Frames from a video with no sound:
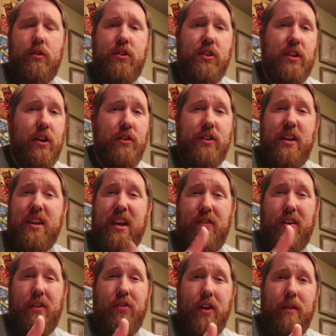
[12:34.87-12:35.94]
seriously give
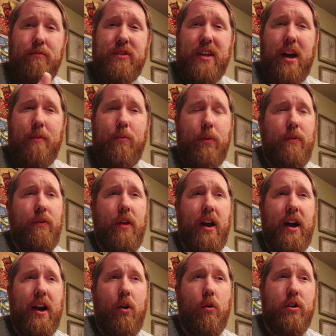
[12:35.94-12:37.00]
it a thumbs up
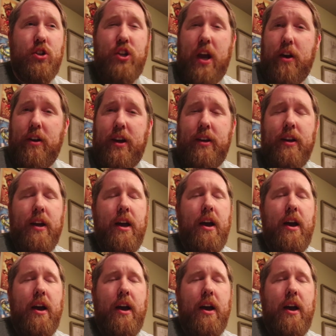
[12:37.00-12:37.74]
or share it.